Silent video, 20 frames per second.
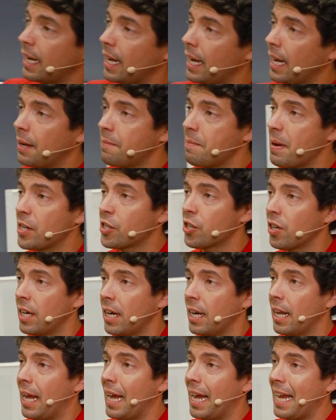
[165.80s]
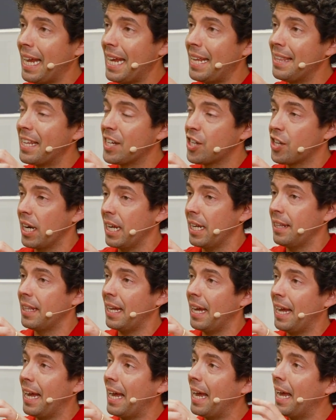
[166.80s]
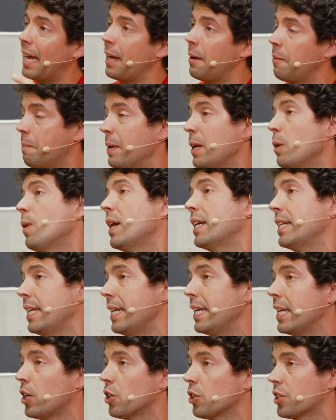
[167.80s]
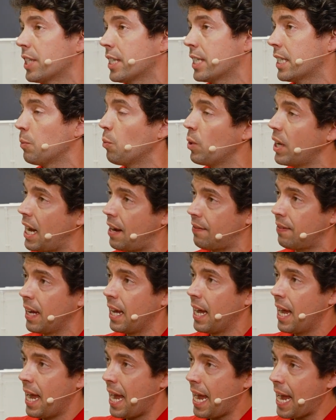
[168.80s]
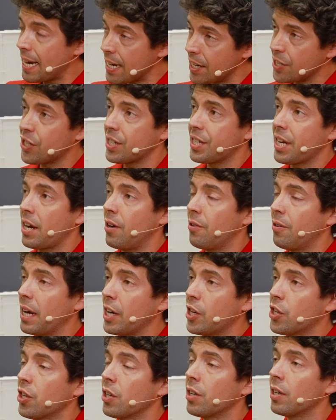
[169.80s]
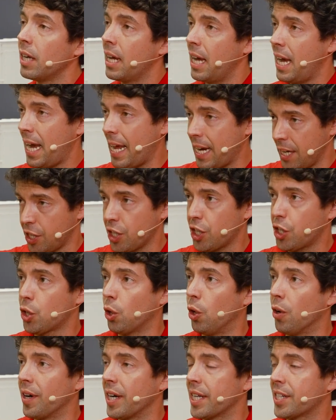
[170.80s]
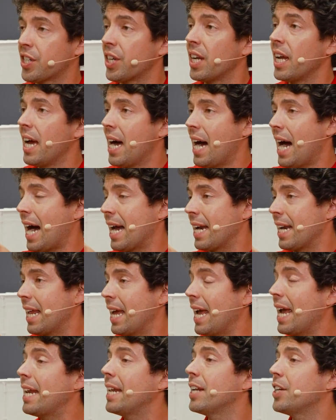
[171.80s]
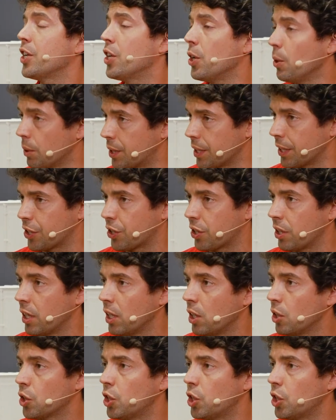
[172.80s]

I mentioned, in the BYD ecosystem, we have energy generation, energy storage, and energy usage.